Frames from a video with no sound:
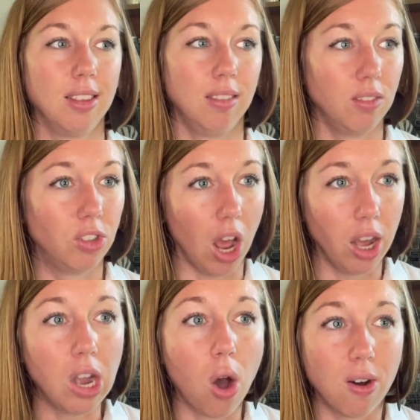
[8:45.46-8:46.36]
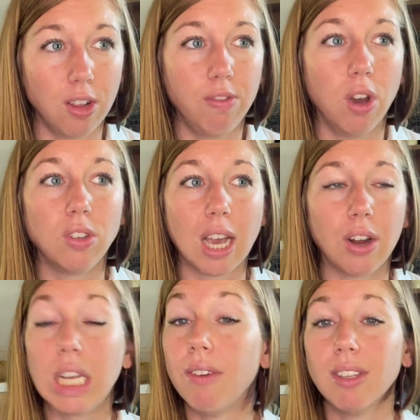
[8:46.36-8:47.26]
dug all of those
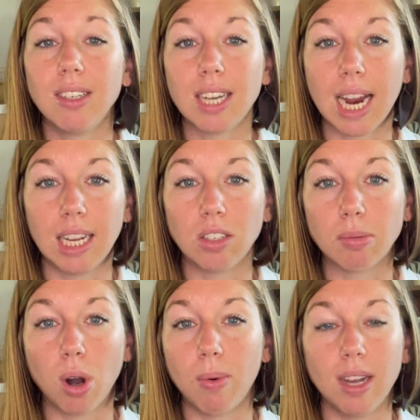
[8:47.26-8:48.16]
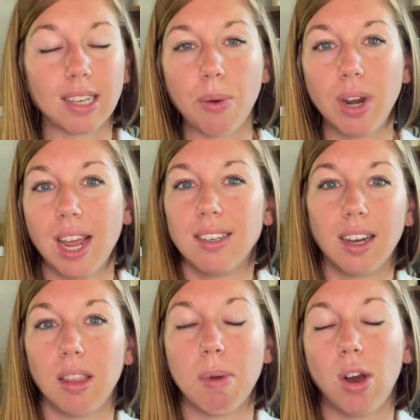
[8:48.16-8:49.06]
out, even the tiny small ones. I went ahead and
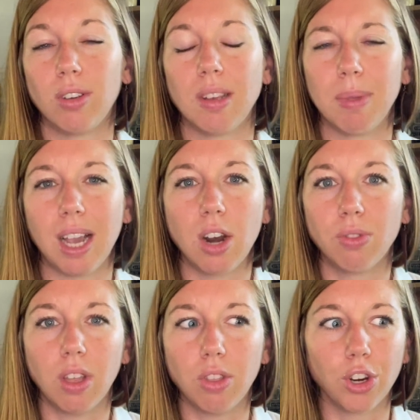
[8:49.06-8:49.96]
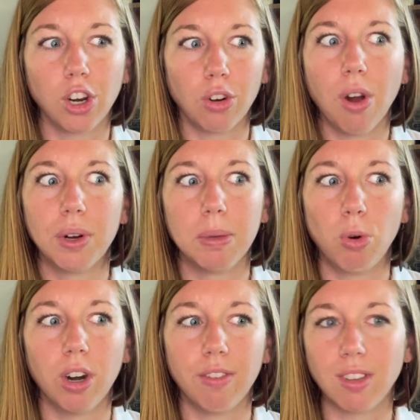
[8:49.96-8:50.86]
dug them out because I'm like, I don't think they're going to grow
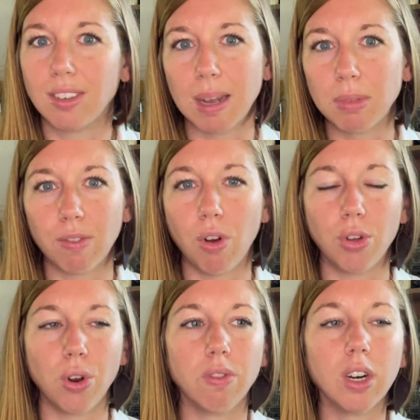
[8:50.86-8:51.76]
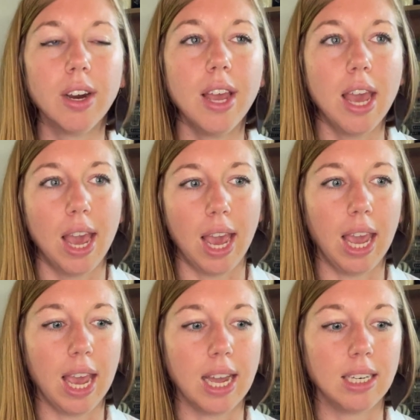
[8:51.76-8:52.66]
anymore if the stems have fallen over.
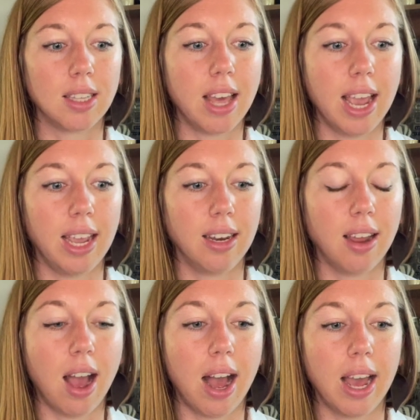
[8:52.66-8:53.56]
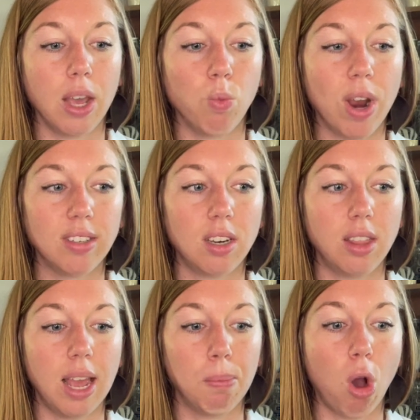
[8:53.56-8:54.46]
And then I rested
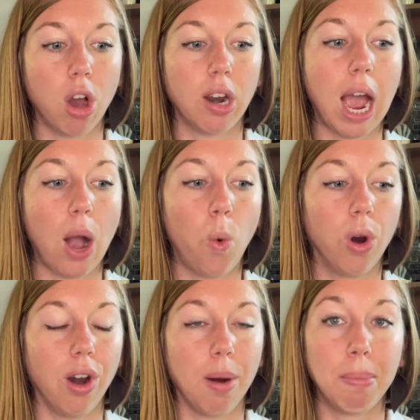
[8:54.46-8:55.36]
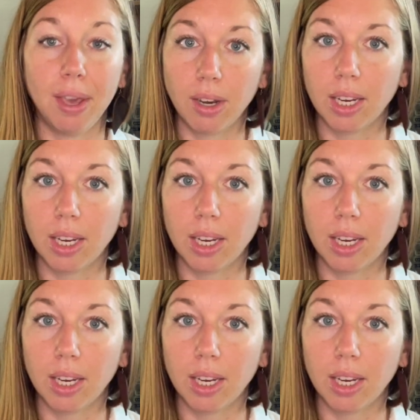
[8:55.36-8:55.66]
them on our picnic